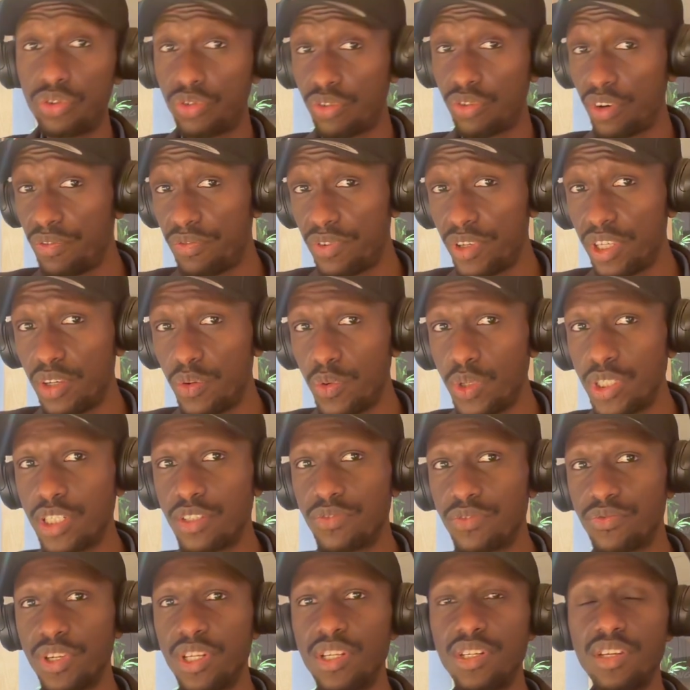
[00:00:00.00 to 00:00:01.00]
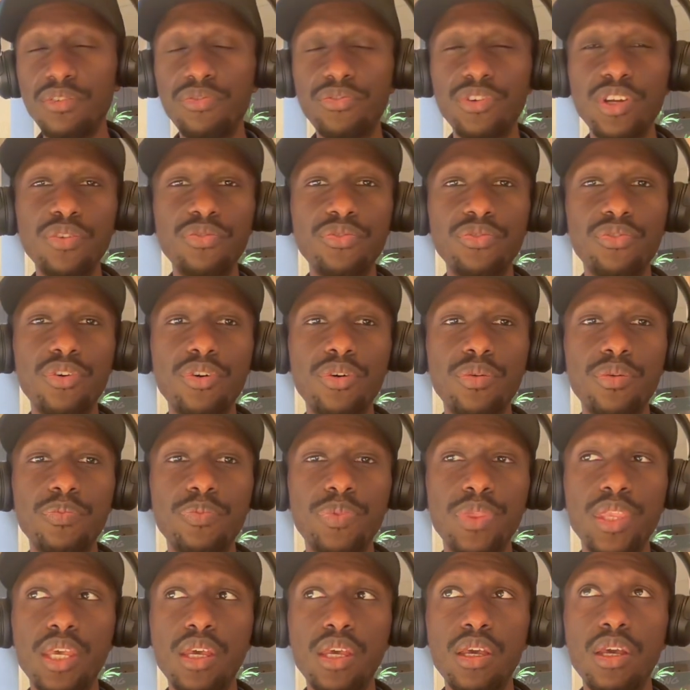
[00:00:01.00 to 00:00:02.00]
traffic, which is very different from